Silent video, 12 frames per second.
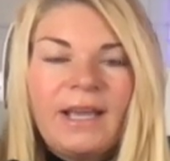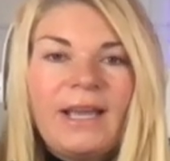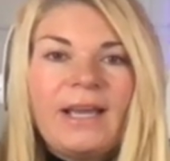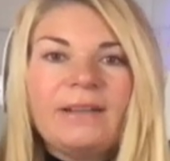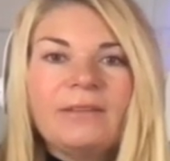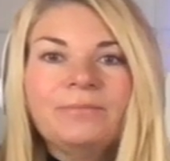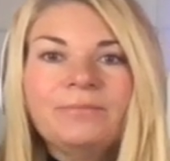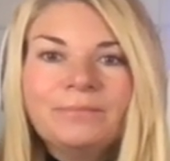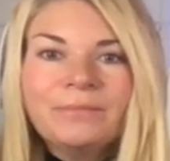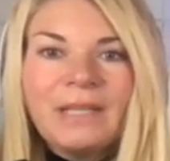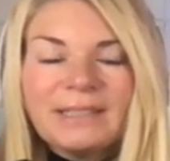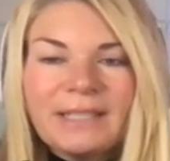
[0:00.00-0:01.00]
And
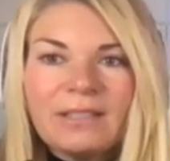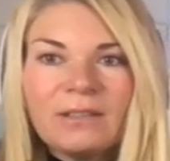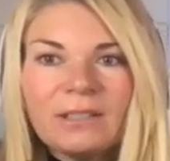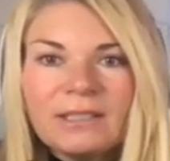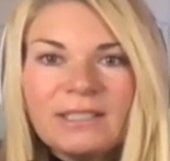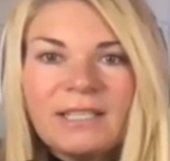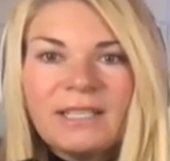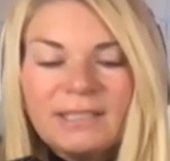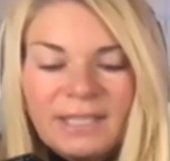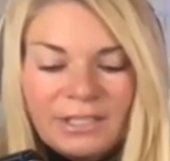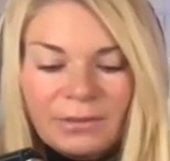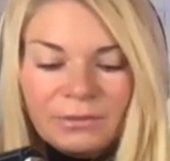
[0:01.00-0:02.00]
that cycle can
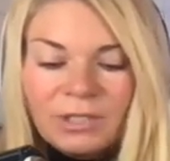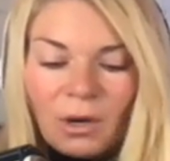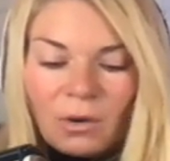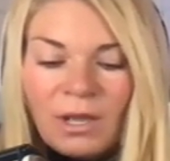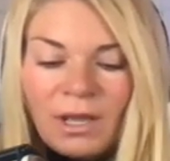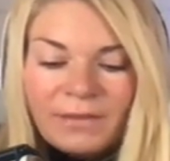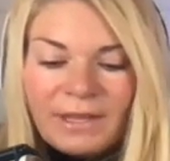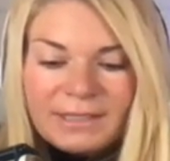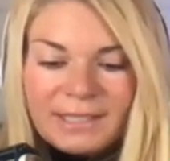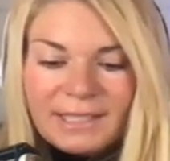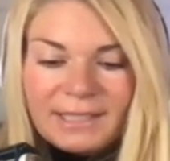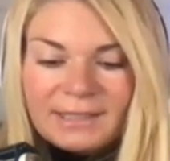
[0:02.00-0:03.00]
continue. So
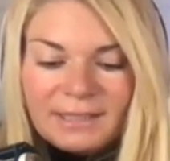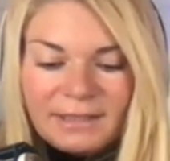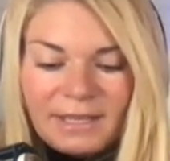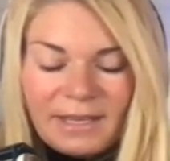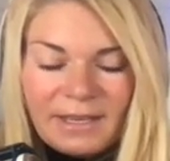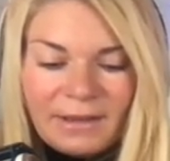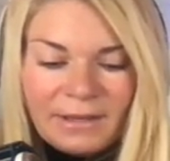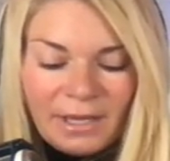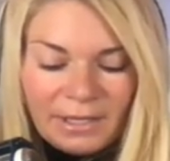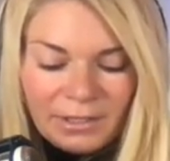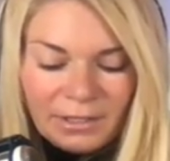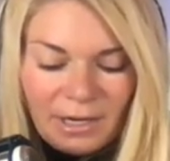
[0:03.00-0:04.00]
this is
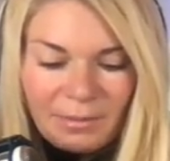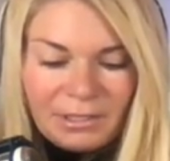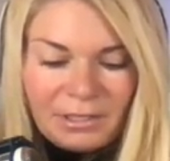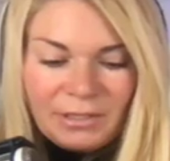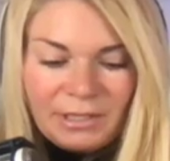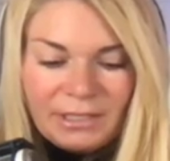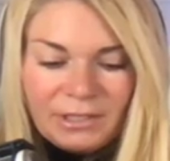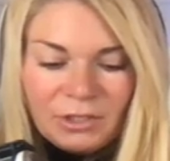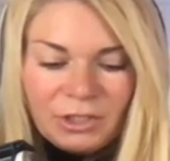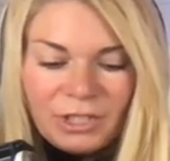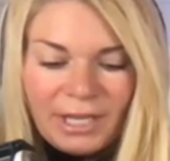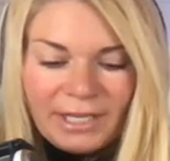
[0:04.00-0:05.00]
a good opportunity to
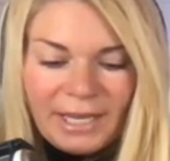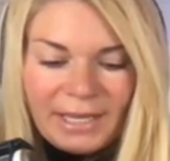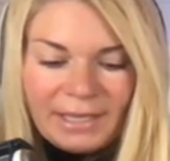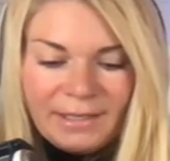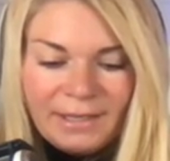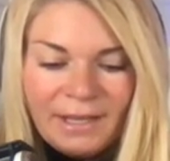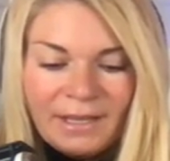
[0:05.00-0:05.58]
check in.